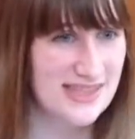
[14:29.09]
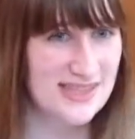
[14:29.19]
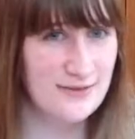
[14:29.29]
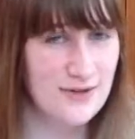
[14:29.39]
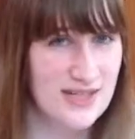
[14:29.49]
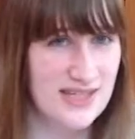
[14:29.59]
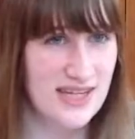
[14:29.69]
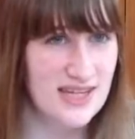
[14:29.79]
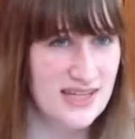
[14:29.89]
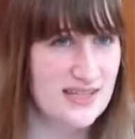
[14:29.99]

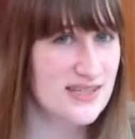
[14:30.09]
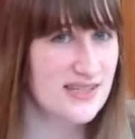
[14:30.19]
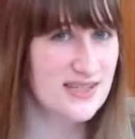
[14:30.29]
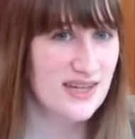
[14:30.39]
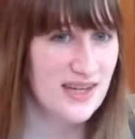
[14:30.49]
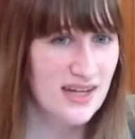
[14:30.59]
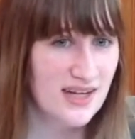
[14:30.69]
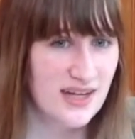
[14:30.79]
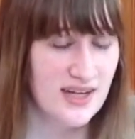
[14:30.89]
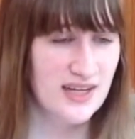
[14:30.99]
Differences.
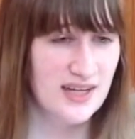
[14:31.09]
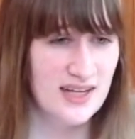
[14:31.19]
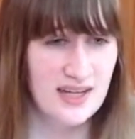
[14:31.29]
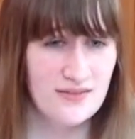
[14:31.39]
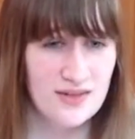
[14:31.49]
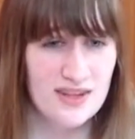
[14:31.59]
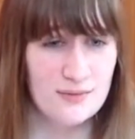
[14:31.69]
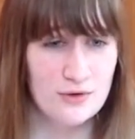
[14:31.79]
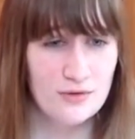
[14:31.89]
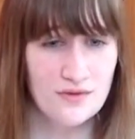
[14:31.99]
And even in the
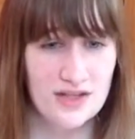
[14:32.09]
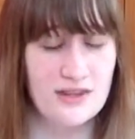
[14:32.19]
movie,